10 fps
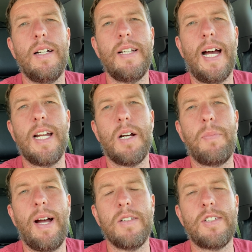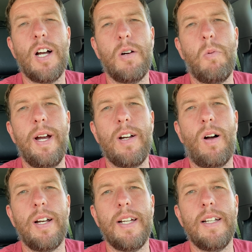900 pounds tongue weight
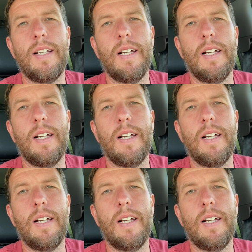on it,